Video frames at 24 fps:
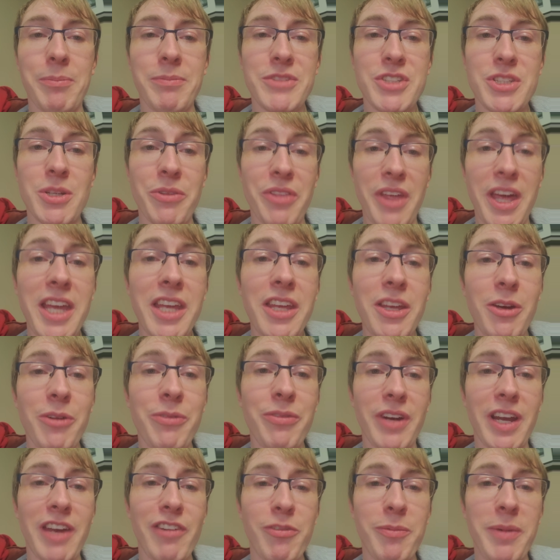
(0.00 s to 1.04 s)
So thank you
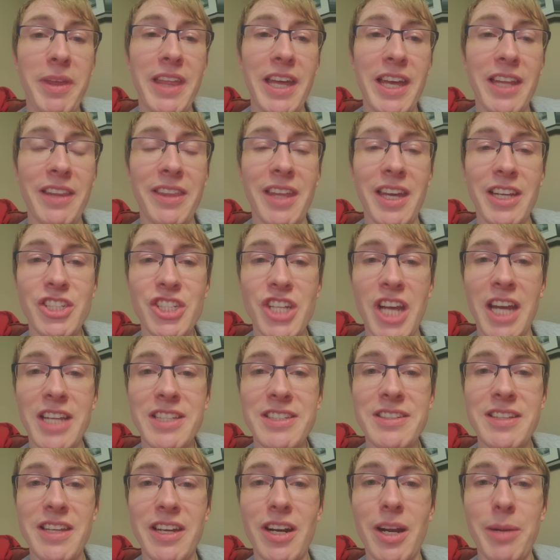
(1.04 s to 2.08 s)
for giving me that
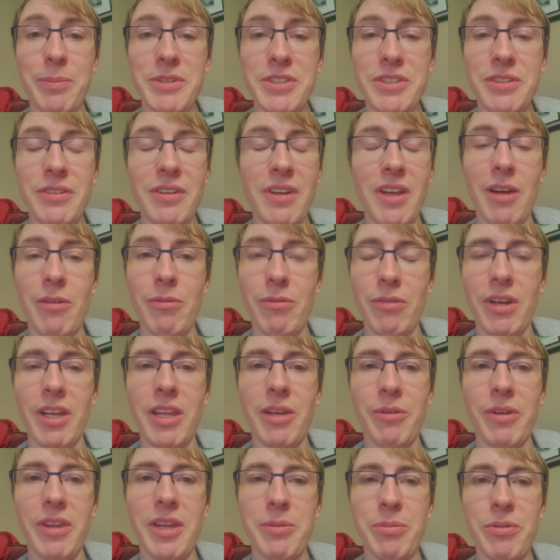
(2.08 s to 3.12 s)
chance and that opportunity. I
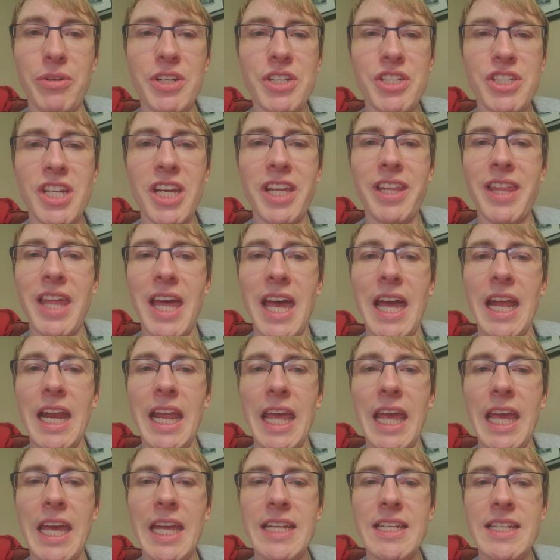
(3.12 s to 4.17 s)
really appreciate that.
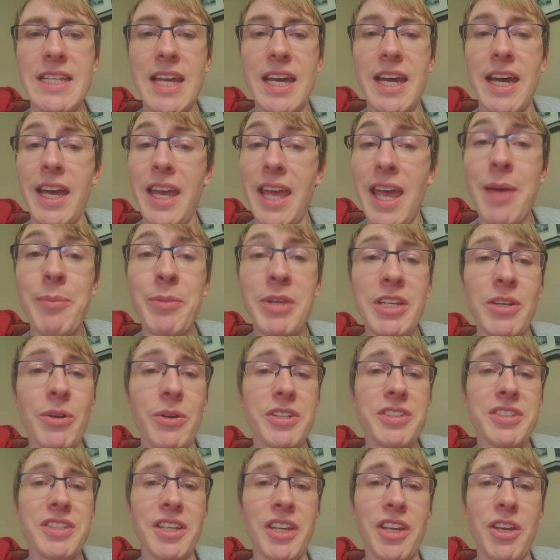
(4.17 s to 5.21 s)
And I am
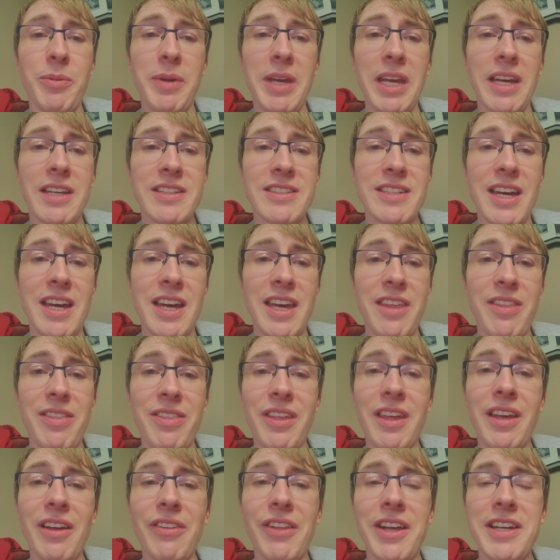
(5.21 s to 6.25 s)
endorsing you because I
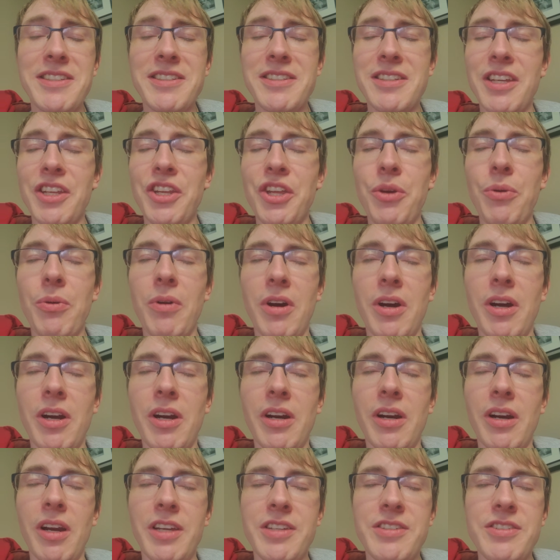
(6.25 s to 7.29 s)
think, Leslyn, you
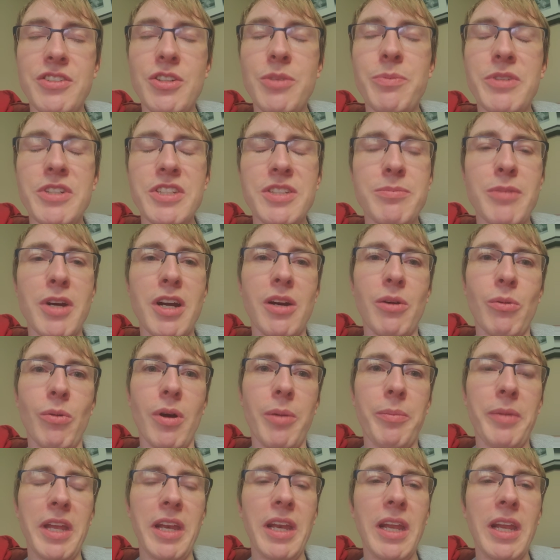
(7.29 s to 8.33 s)
are a super smart
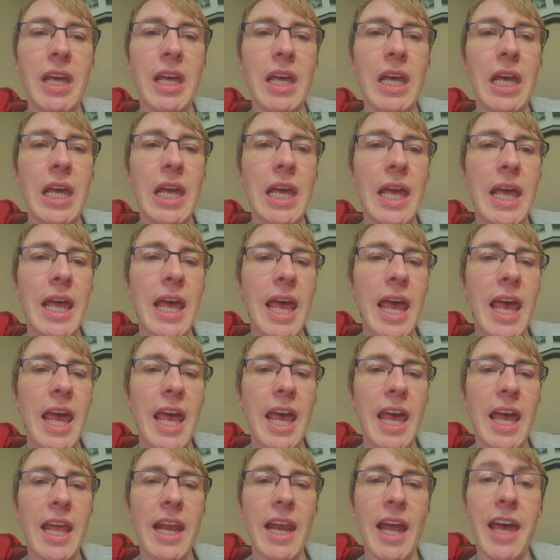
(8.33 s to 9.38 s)
woman,
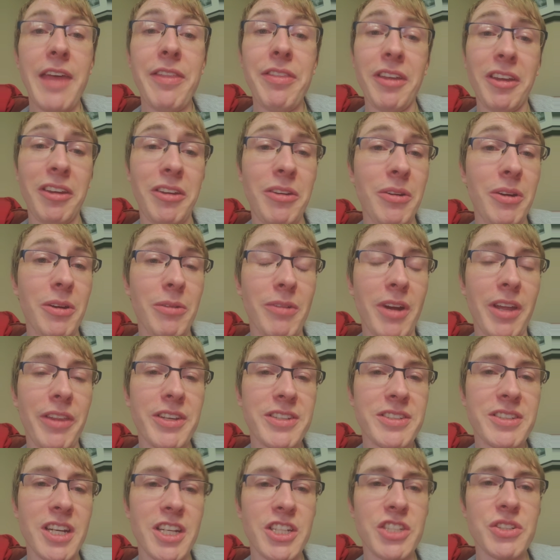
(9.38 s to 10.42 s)
and I think you can run
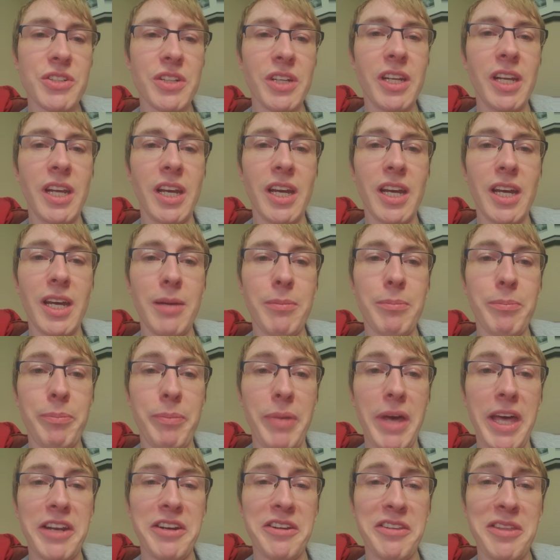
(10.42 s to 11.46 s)
this country
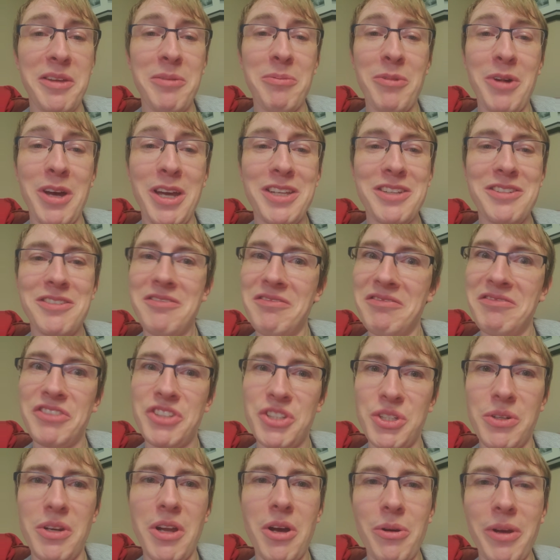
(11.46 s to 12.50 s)
better than what
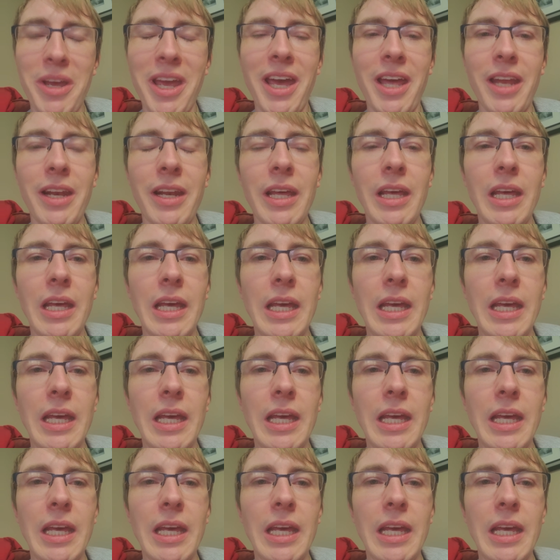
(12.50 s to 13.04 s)
Trudeau can,